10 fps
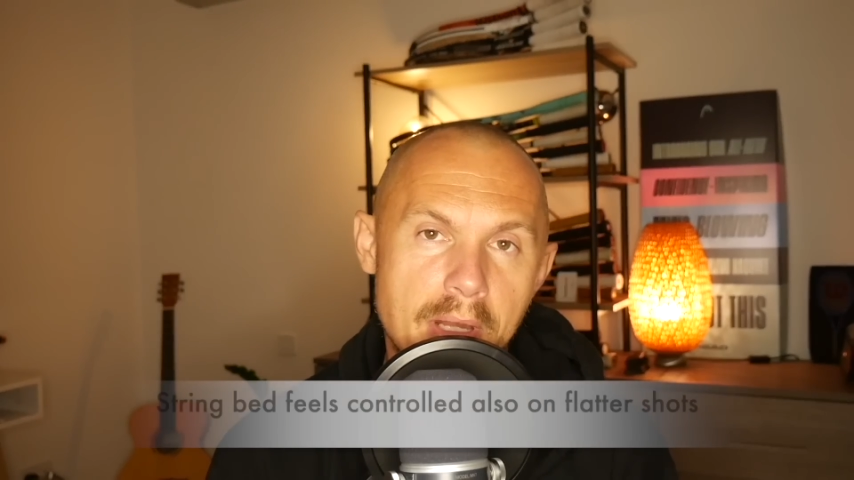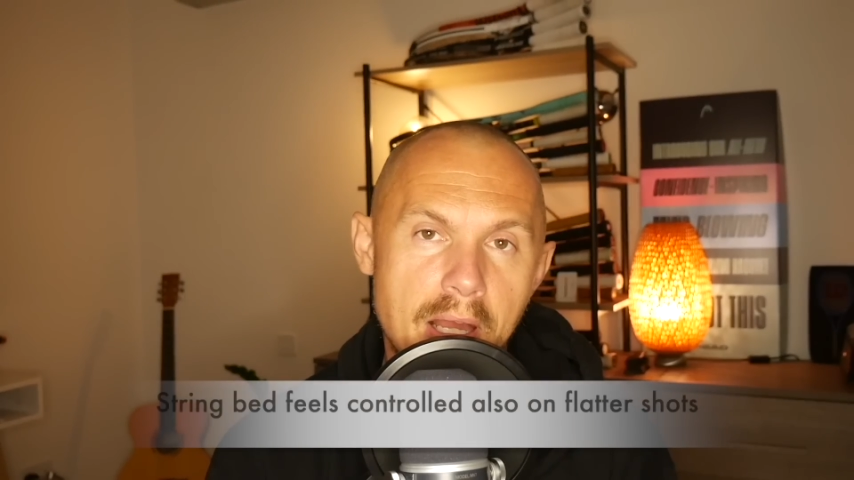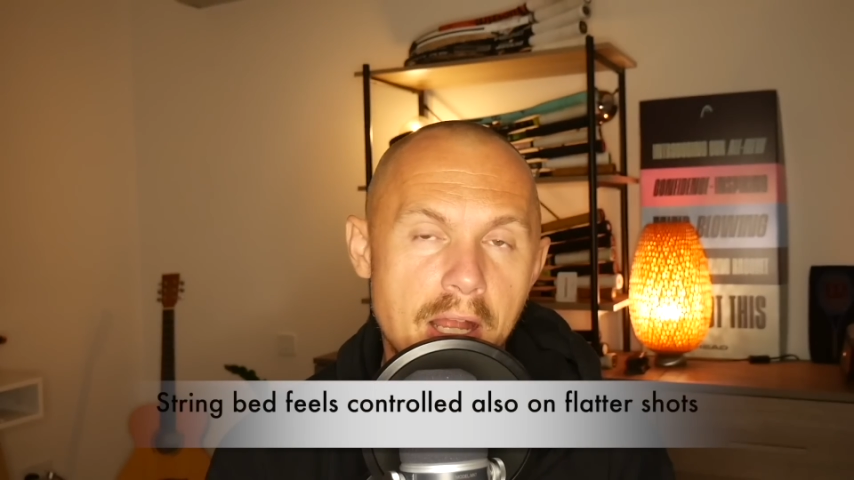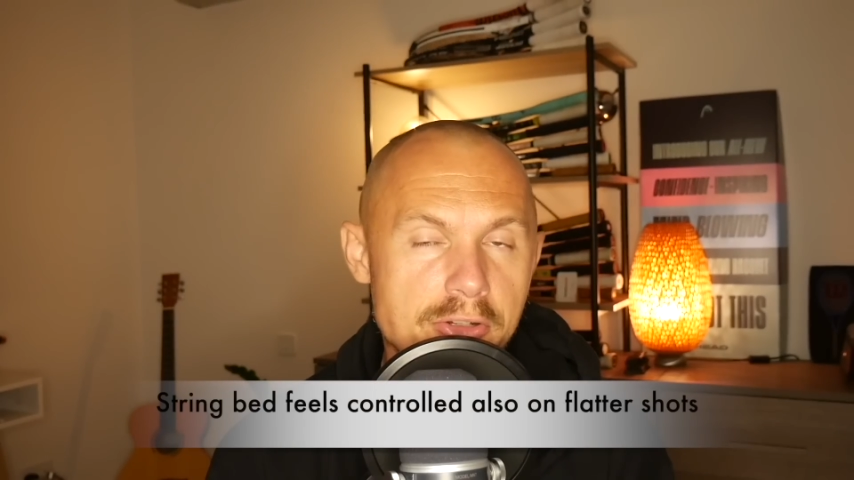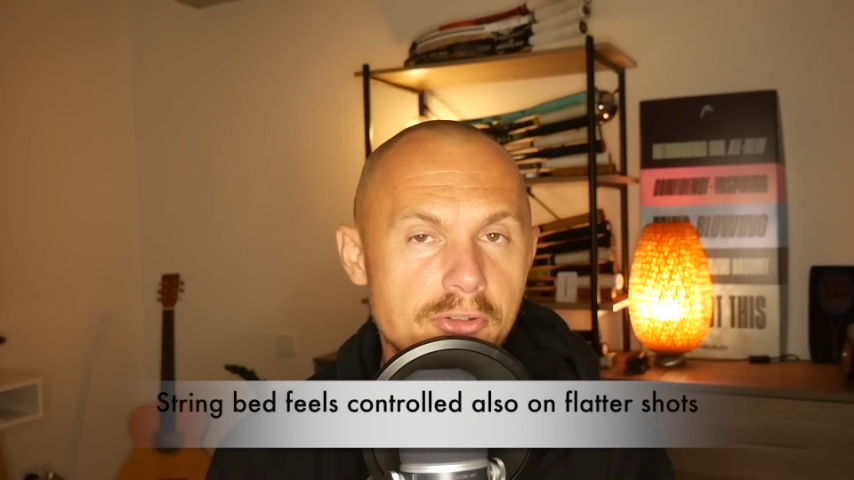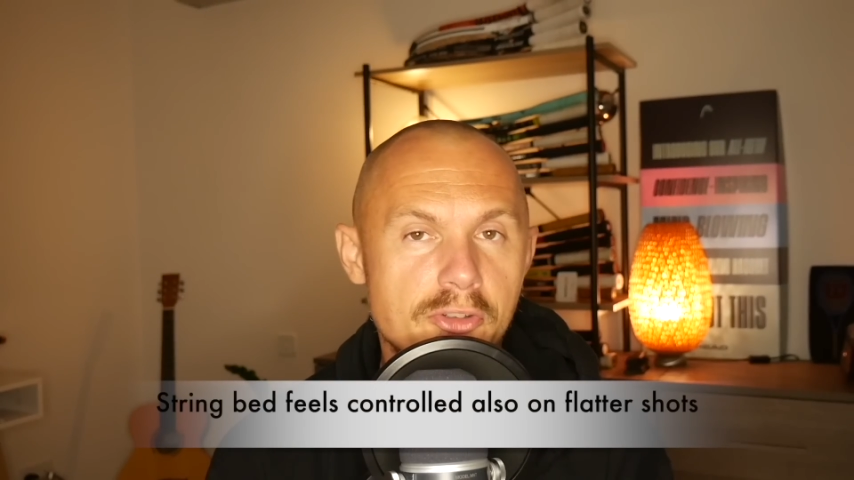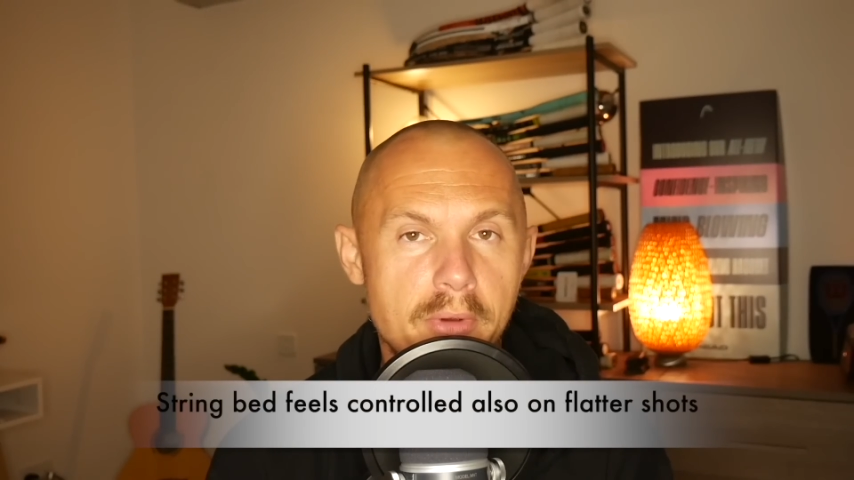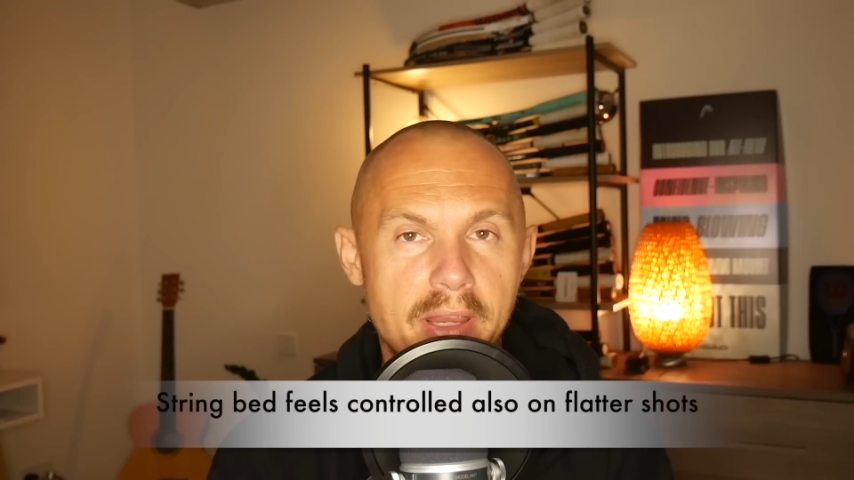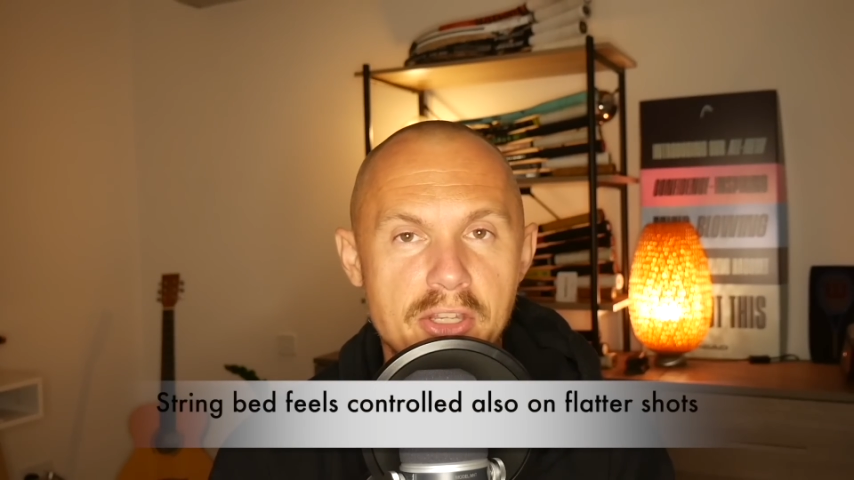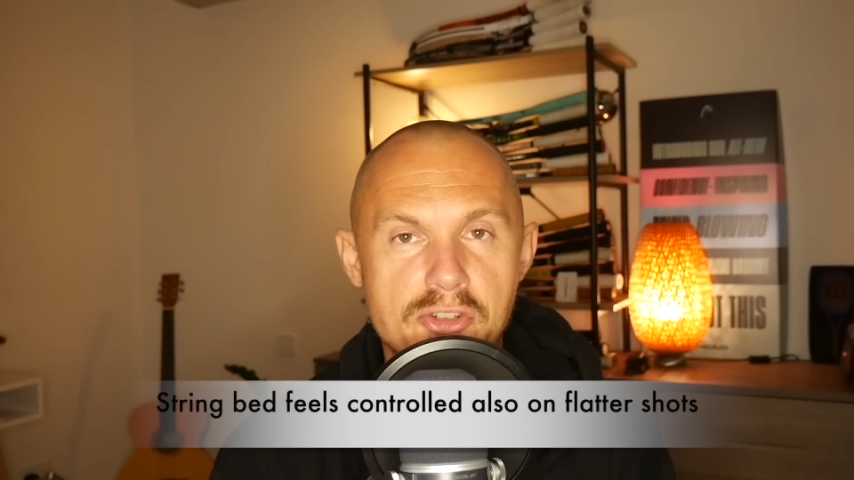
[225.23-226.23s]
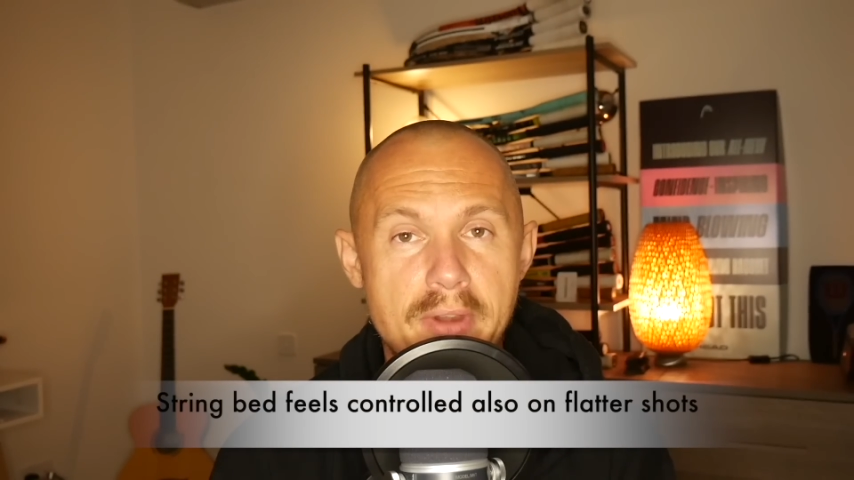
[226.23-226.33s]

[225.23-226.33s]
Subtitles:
100 square inch